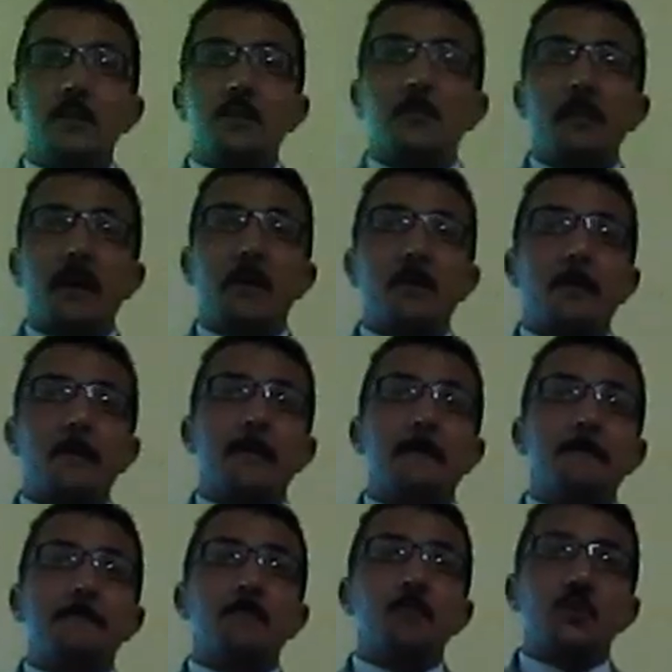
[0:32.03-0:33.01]
It's about
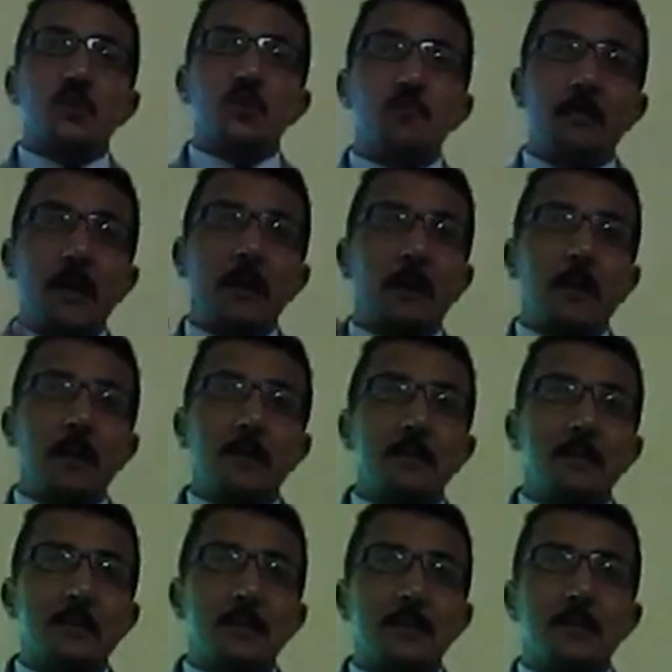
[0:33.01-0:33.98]
which
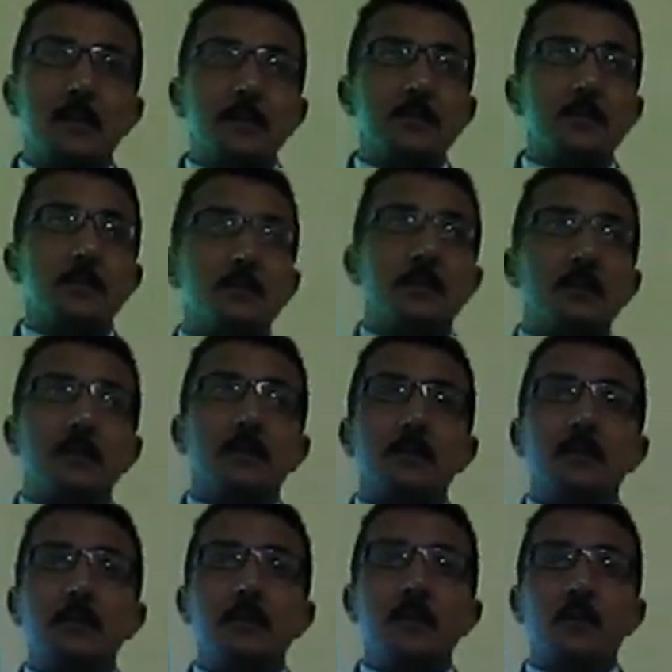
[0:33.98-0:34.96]
mainly discuss
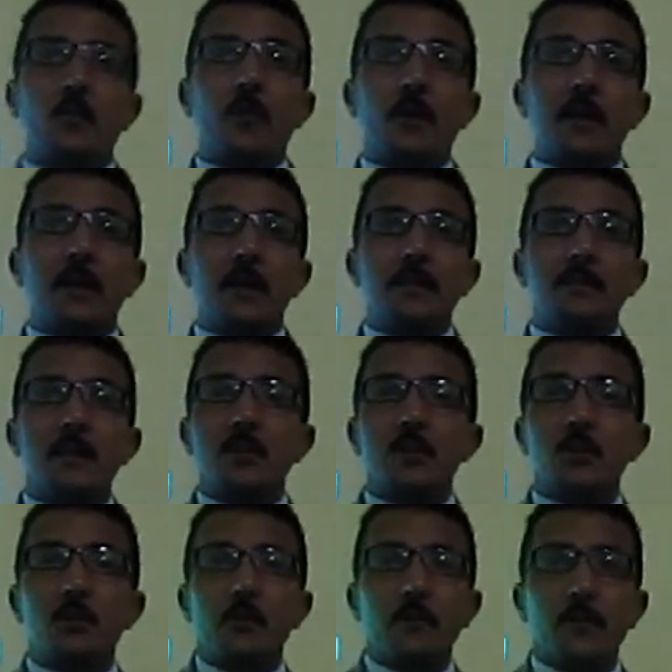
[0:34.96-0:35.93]
the
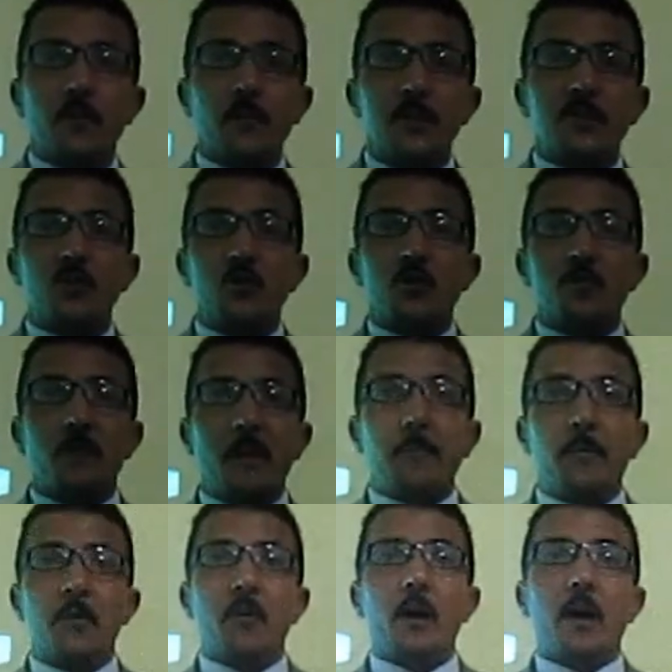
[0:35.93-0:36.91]
organization of the research
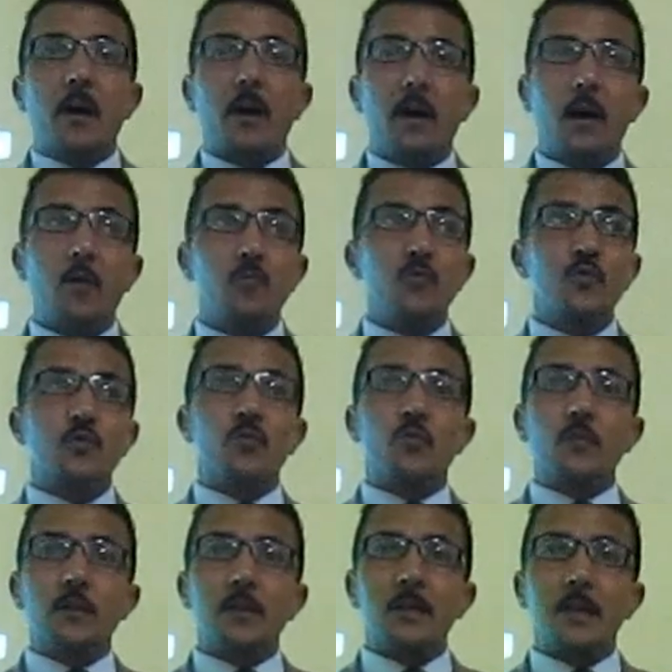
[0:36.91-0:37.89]
paper, how
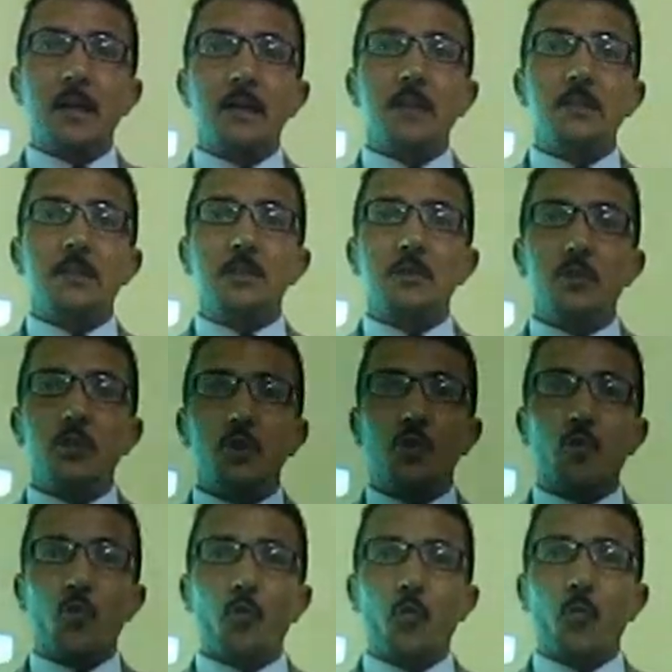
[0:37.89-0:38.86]
to organize
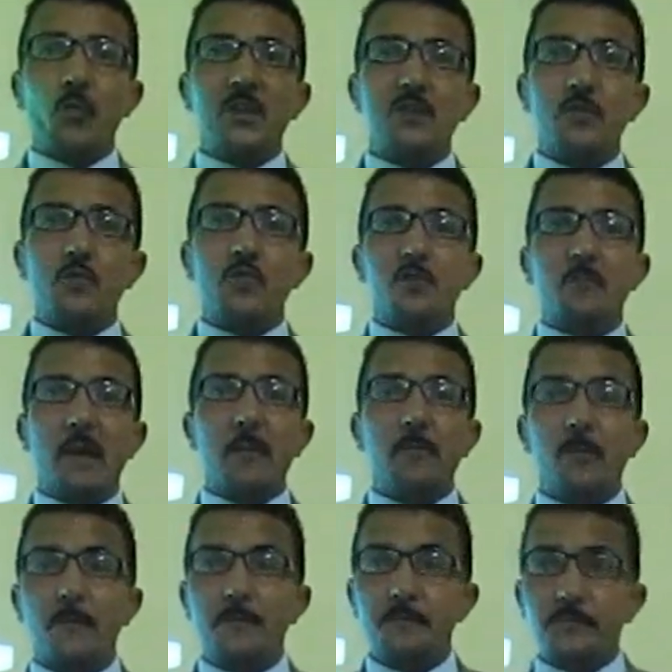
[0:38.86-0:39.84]
your research
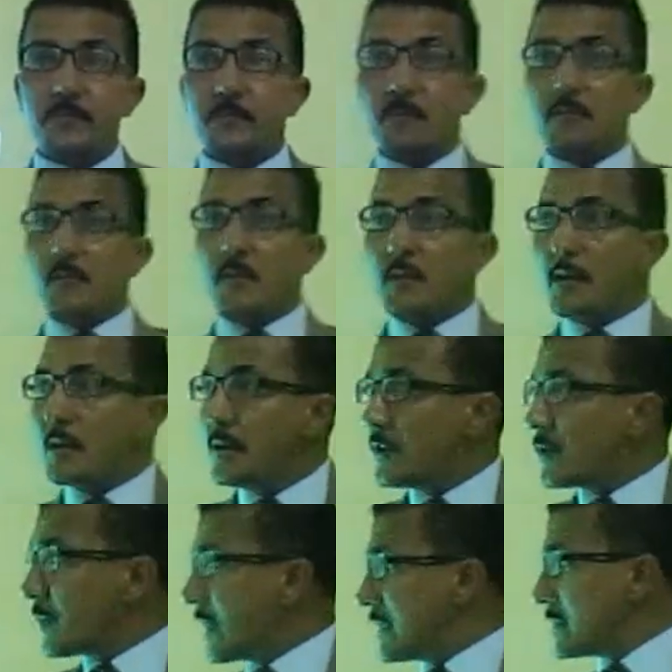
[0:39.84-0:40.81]
paper.
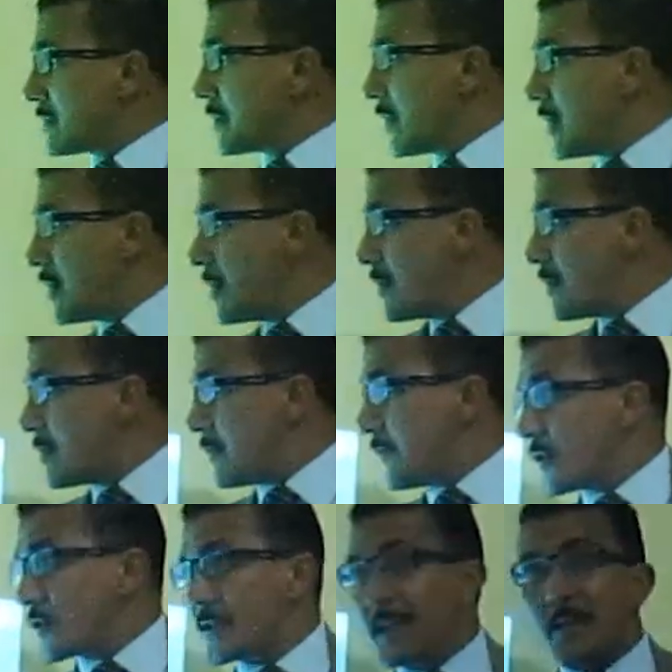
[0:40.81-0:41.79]
Alright, the
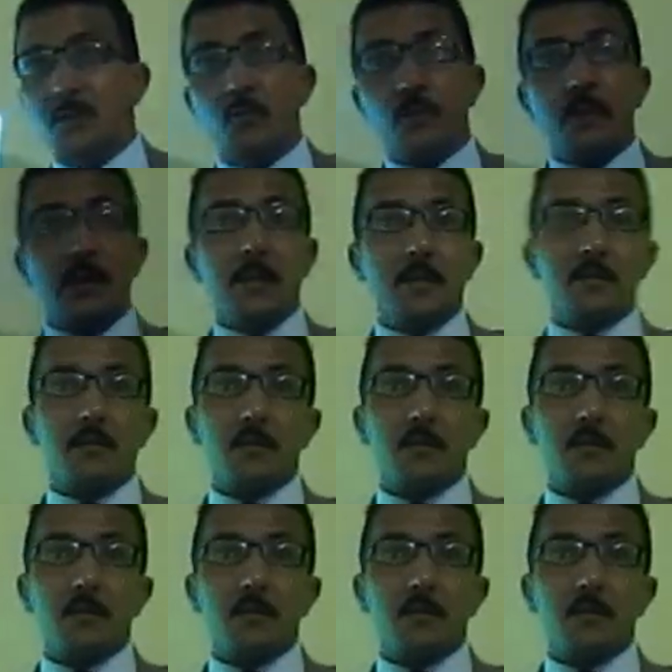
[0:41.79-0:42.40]
first lecture is,